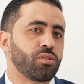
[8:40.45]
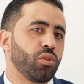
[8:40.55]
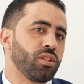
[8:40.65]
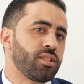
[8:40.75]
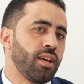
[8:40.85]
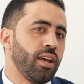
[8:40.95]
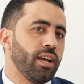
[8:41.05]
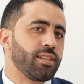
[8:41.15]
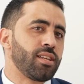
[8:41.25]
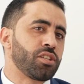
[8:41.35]
So
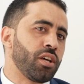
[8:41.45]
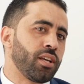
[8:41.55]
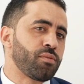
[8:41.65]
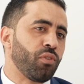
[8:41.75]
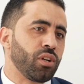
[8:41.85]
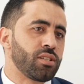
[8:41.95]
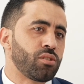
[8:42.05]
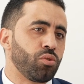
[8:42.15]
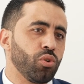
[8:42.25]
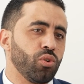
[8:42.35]
it's a chance for us
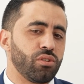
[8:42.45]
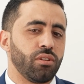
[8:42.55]
to,